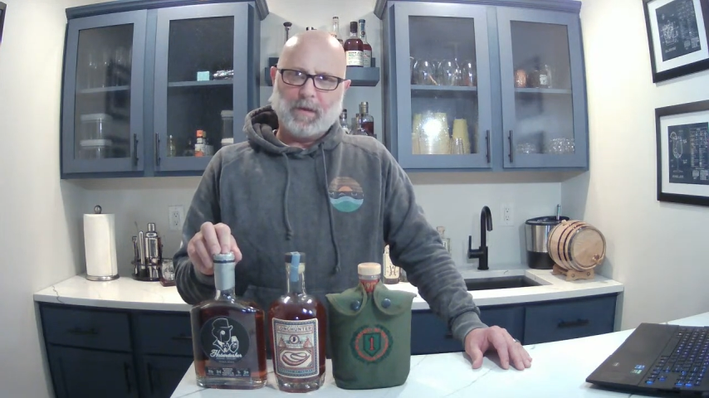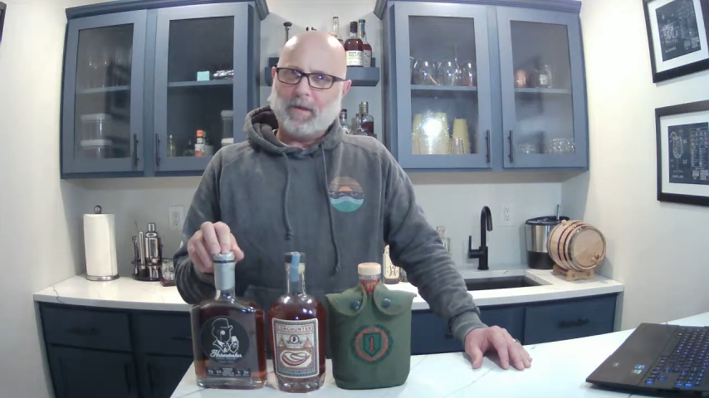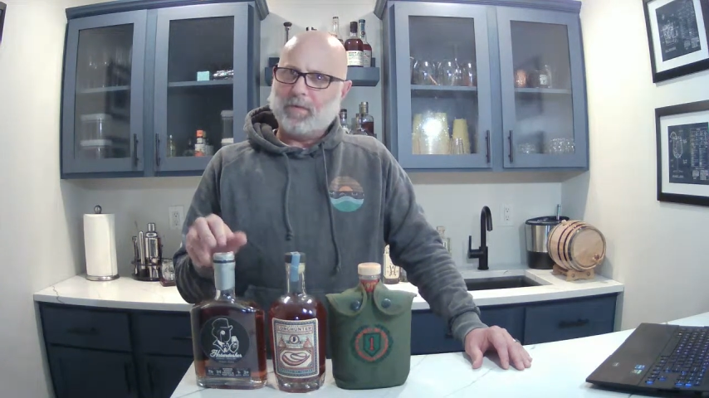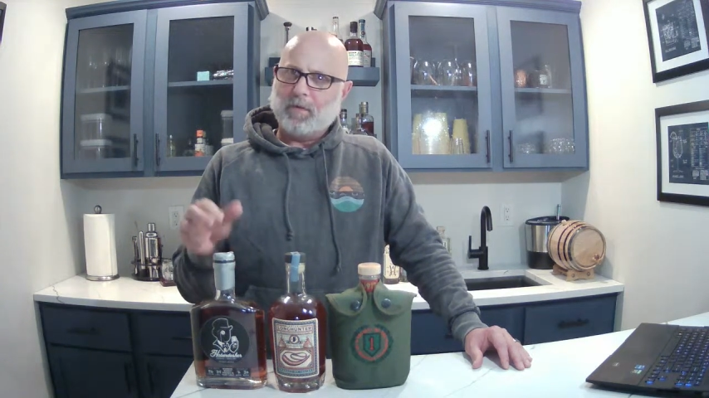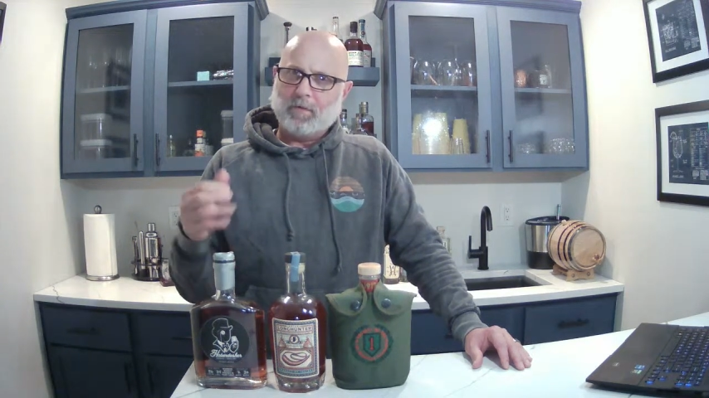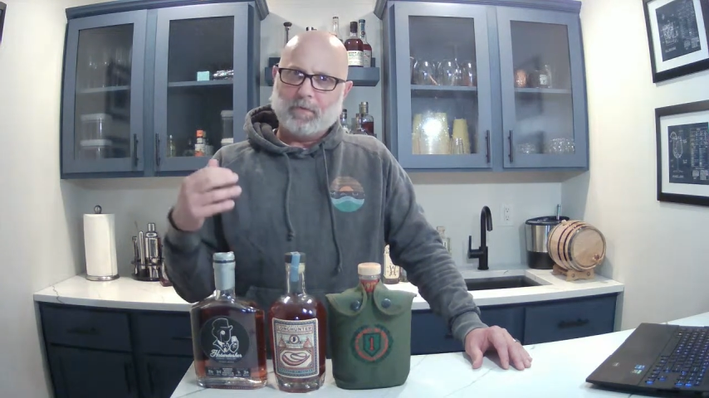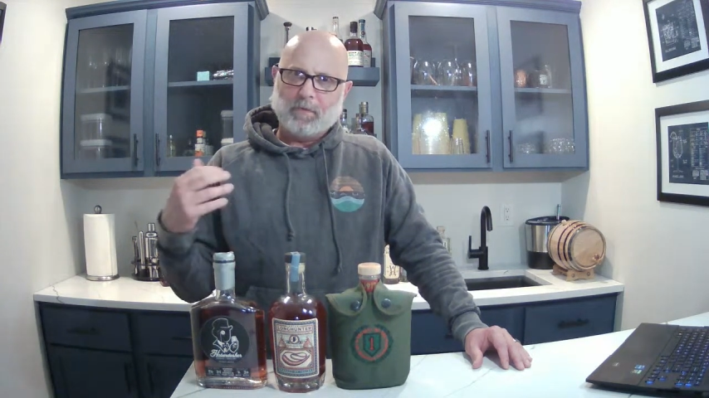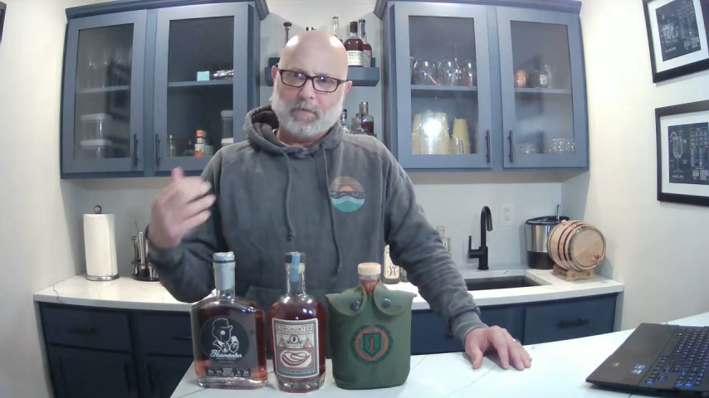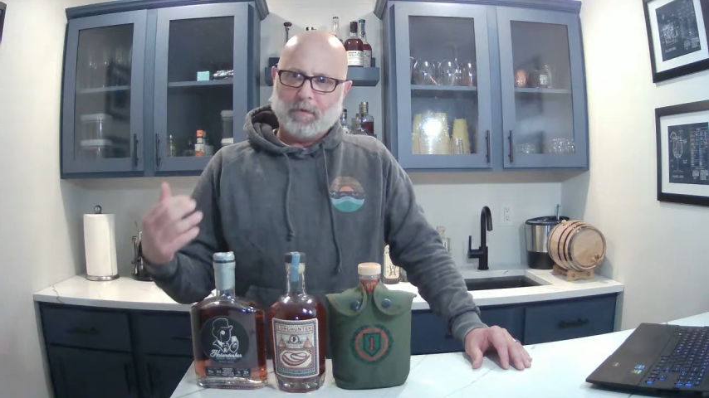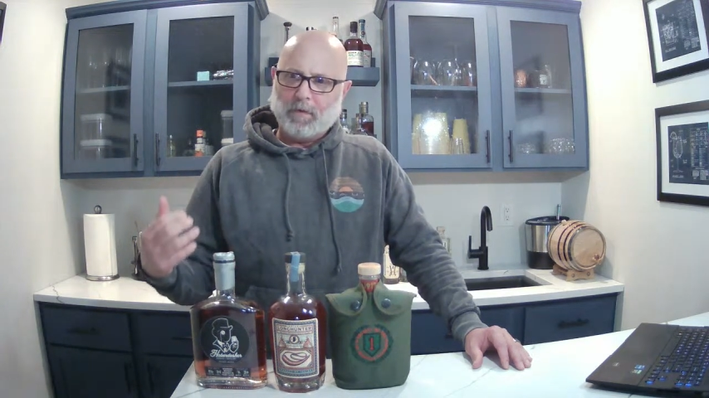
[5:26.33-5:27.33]
and they get
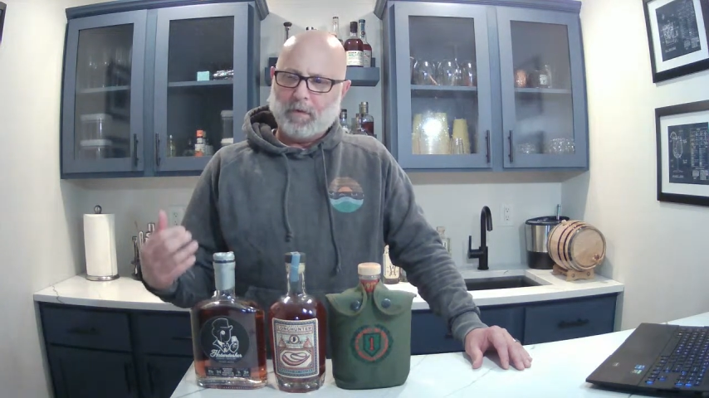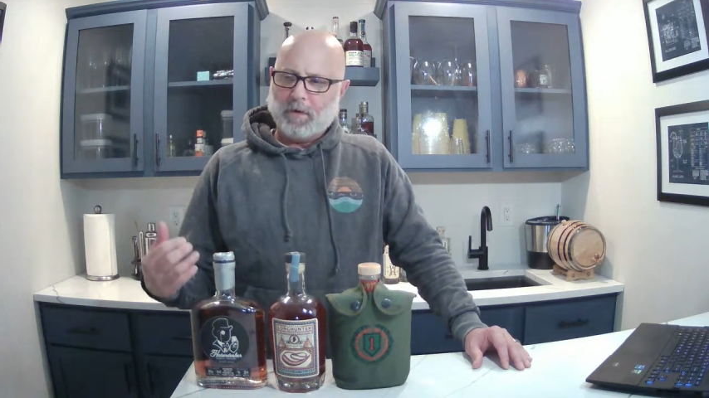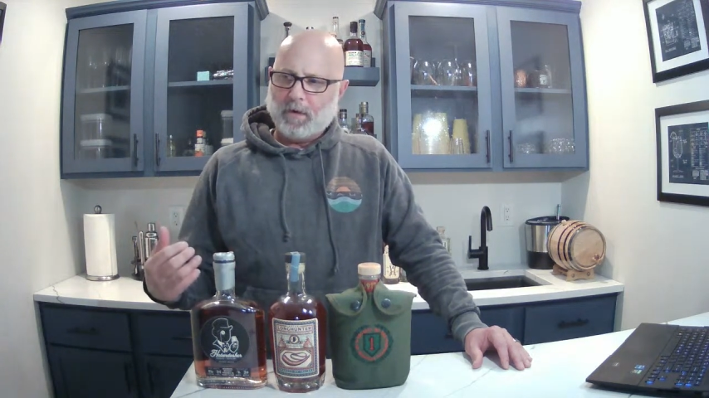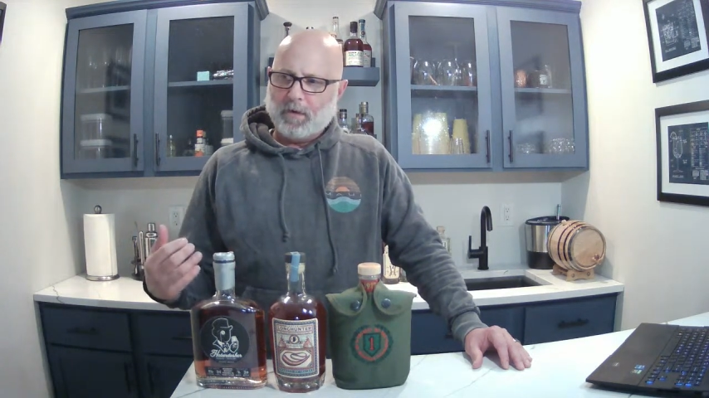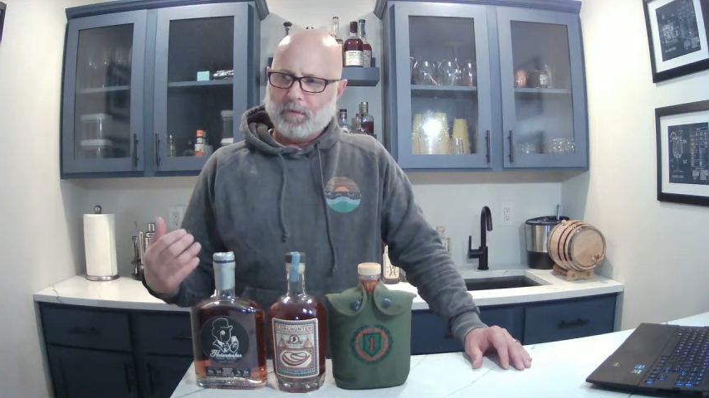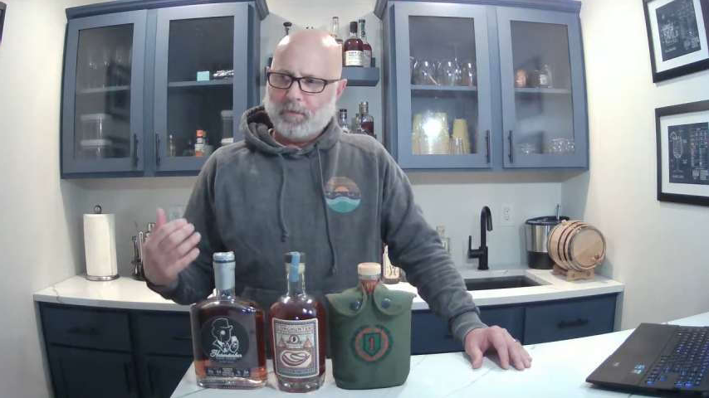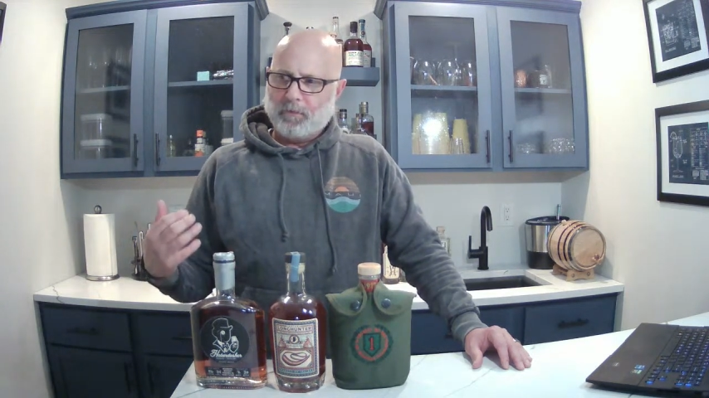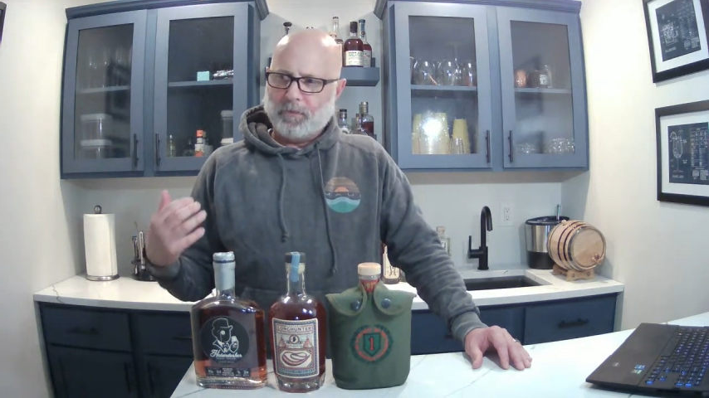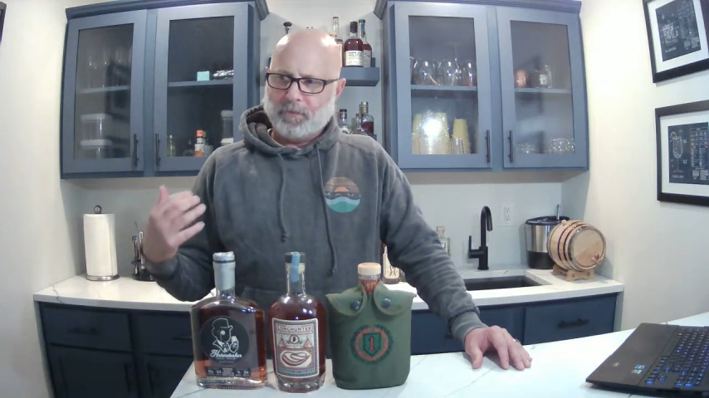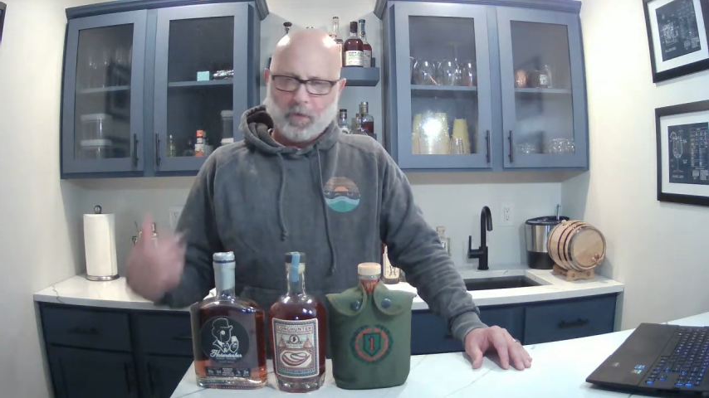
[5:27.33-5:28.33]
their their uh,